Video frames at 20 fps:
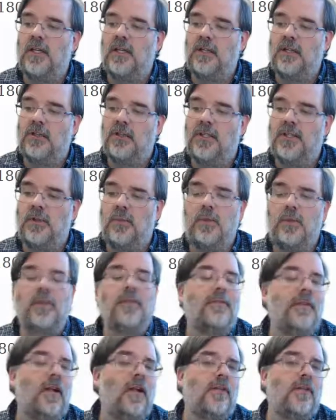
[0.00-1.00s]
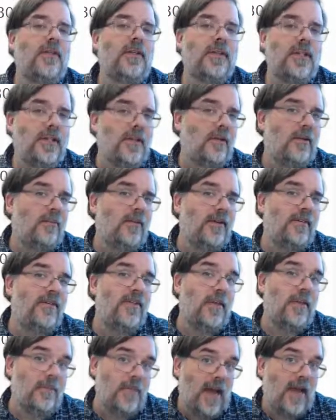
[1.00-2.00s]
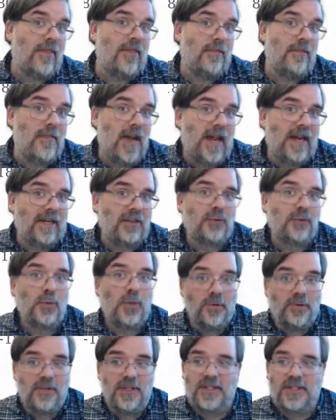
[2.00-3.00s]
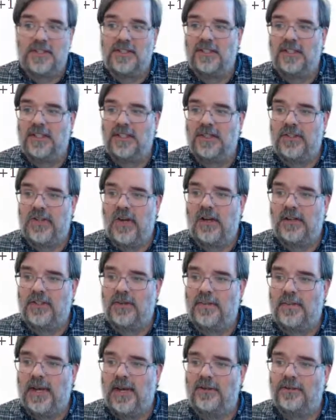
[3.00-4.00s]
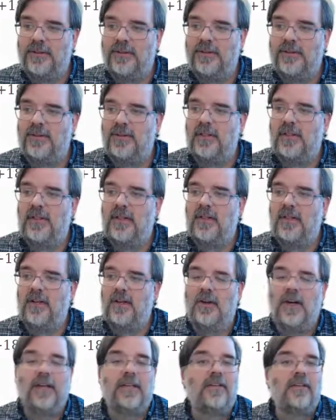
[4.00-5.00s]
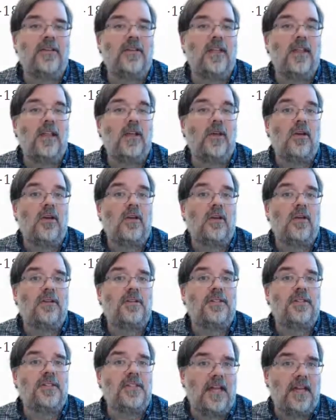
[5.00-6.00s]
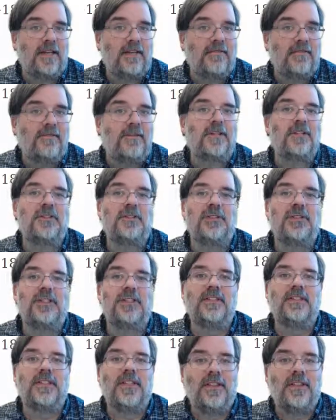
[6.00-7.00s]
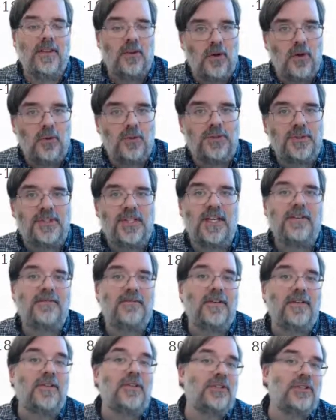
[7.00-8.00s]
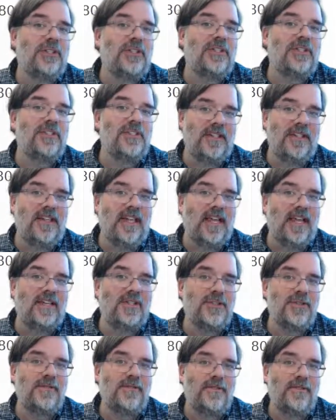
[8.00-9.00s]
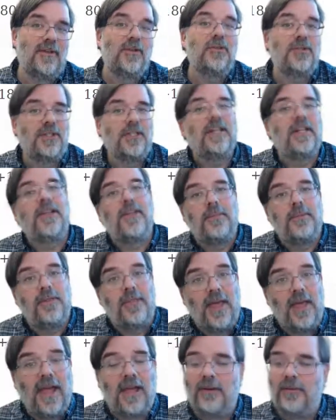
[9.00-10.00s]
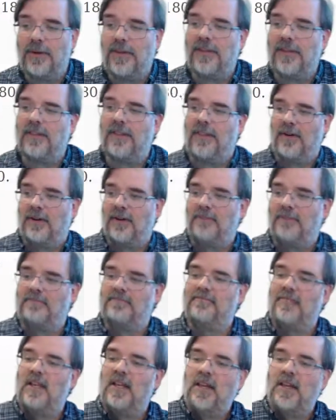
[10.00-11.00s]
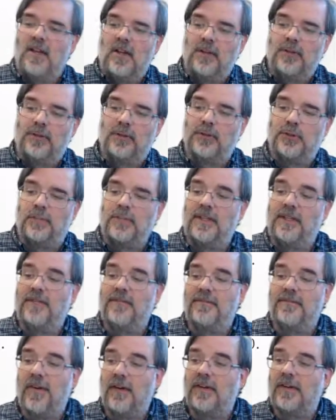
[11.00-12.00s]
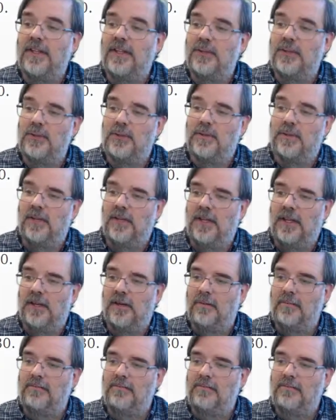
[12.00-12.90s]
So this will involve a little bit of the mathematics we recently talked about. Right? The sine functions and the cosine functions, the tangent function and the Pythagorean theorem. Those will be very useful here.